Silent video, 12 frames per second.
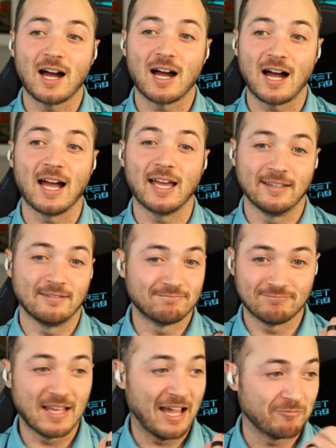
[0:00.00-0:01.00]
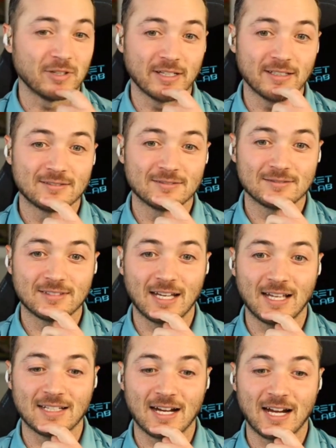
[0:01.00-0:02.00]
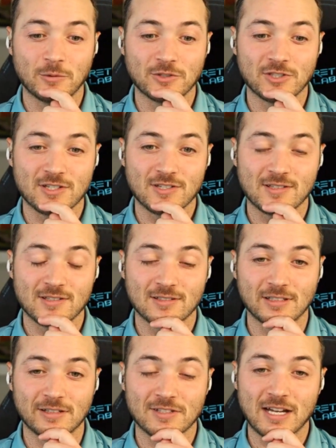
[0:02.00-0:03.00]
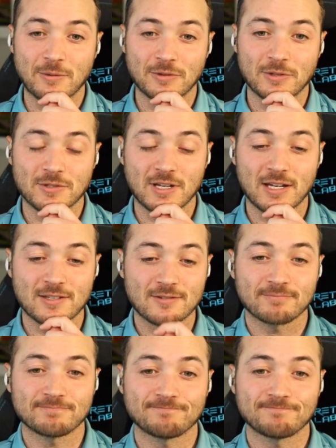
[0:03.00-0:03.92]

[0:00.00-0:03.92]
I have played, and I will just live and die with those guys.